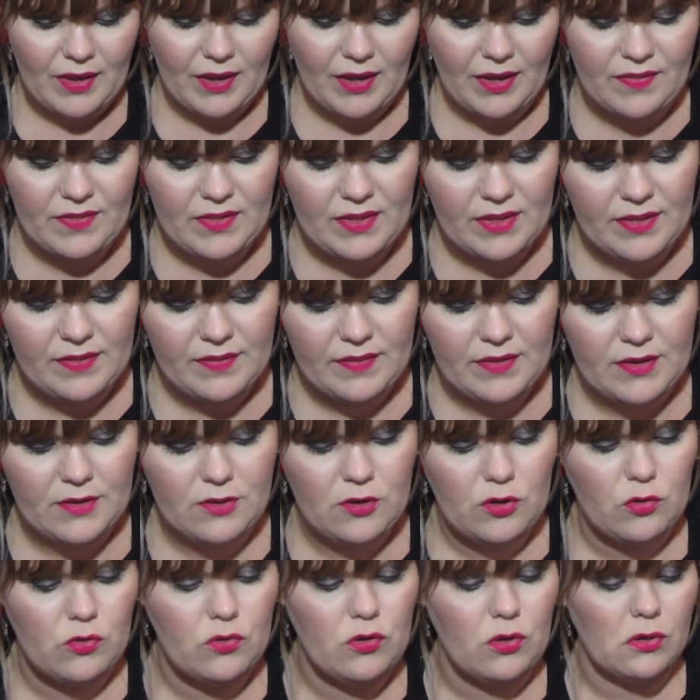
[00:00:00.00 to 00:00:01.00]
And then the
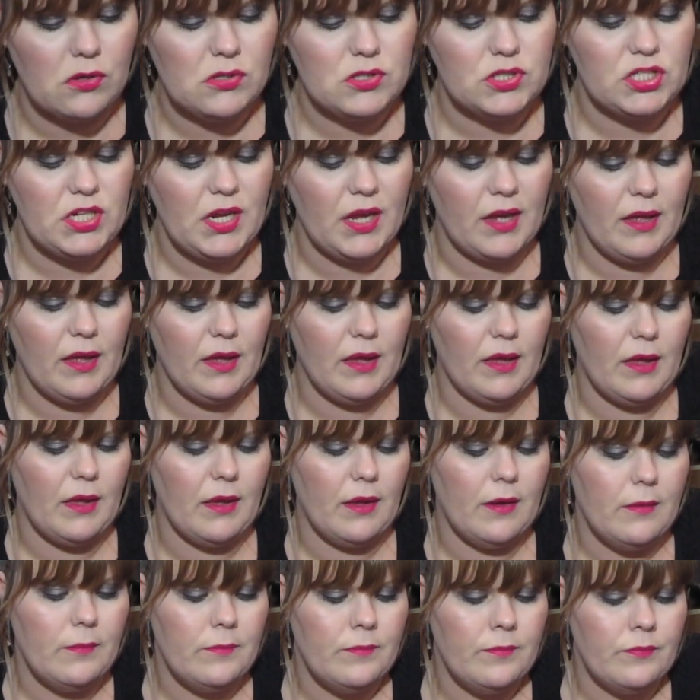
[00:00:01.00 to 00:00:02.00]
new
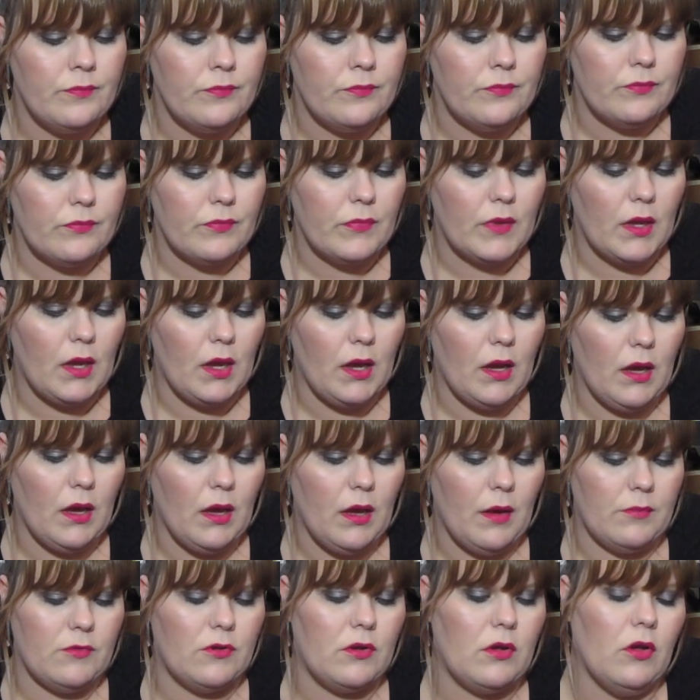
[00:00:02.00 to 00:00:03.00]
Dolce,
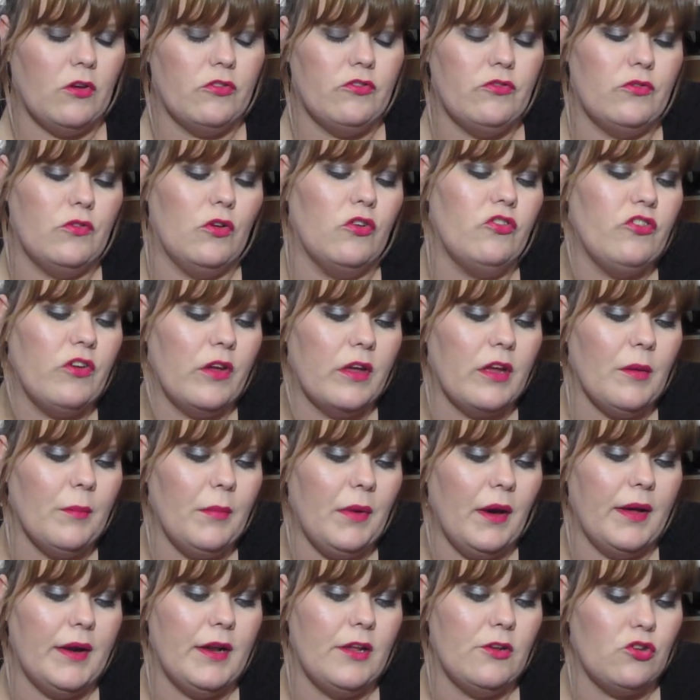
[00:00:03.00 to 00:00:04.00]
uh, Dolce &
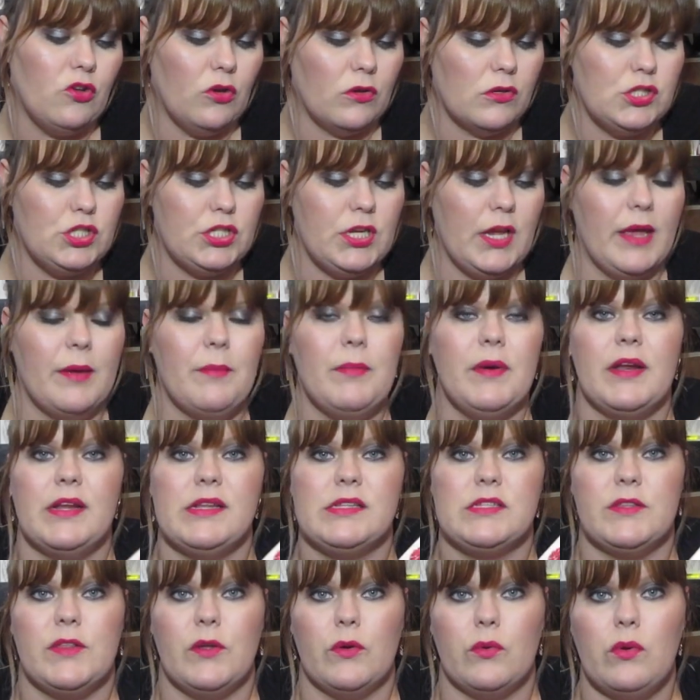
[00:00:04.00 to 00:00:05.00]
Gabbana Dolce, but
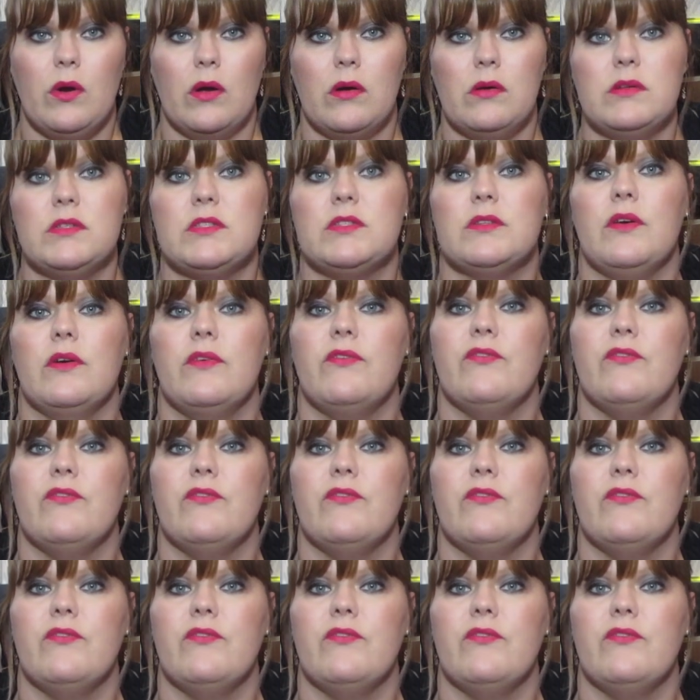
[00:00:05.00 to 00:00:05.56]
it's the Rose